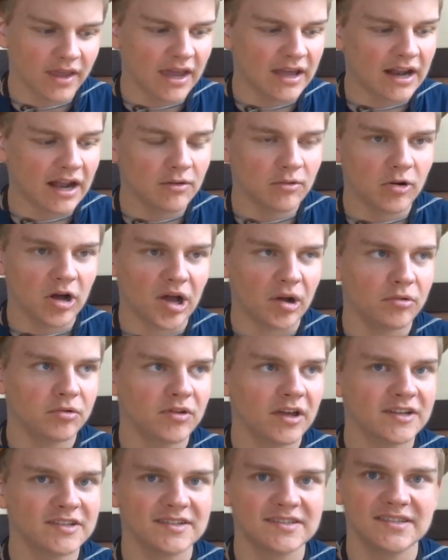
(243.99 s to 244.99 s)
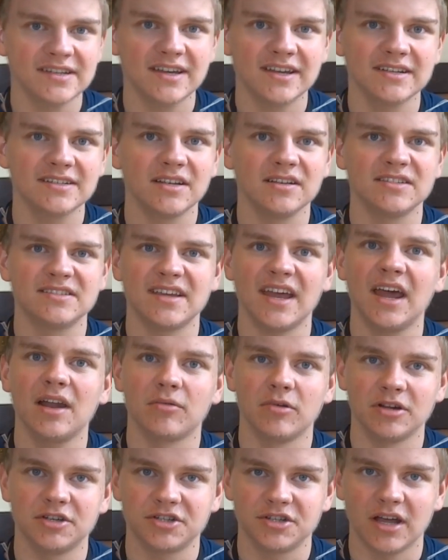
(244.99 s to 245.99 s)
and I, I would like to see it as a
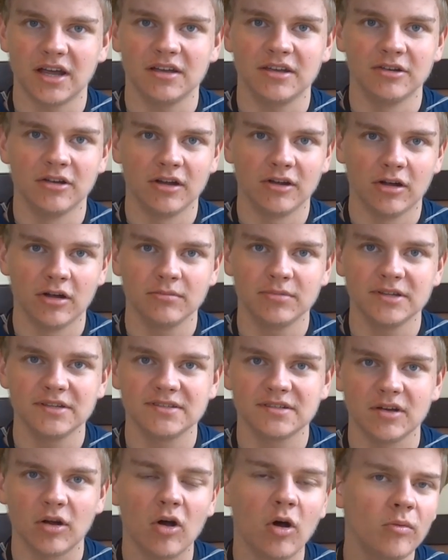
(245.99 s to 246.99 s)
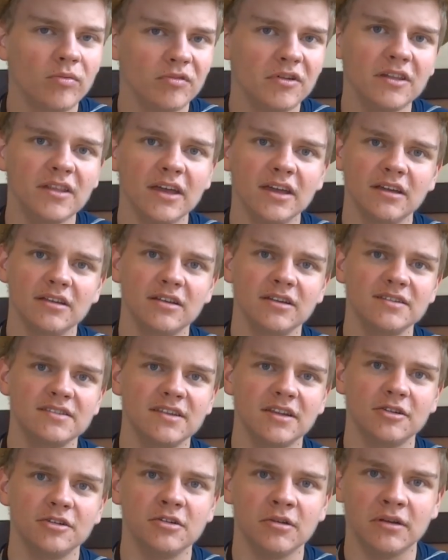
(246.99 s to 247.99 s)
sandwich here at Arby's, so hopefully they could
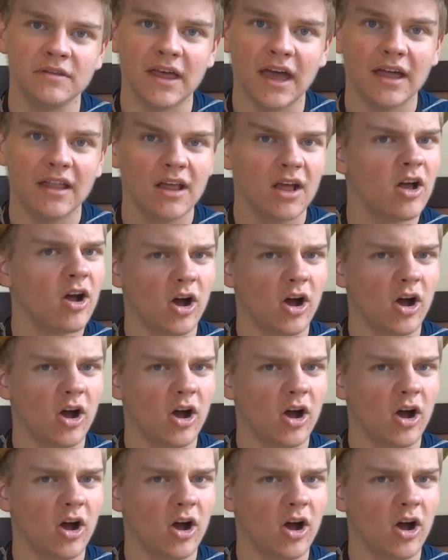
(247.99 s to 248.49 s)
consider doing that.